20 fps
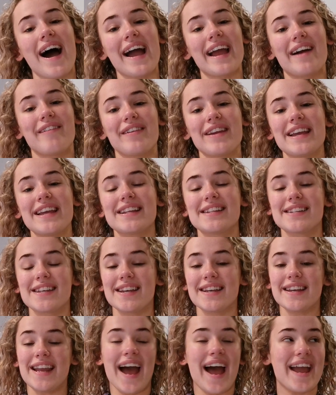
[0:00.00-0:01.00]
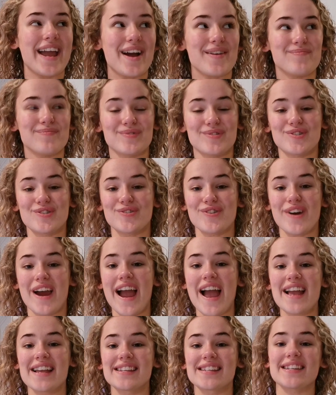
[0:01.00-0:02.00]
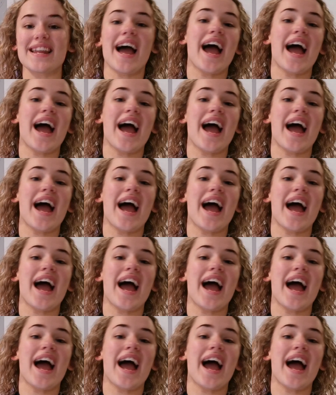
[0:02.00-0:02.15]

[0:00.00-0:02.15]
I have eaten, I am dressed,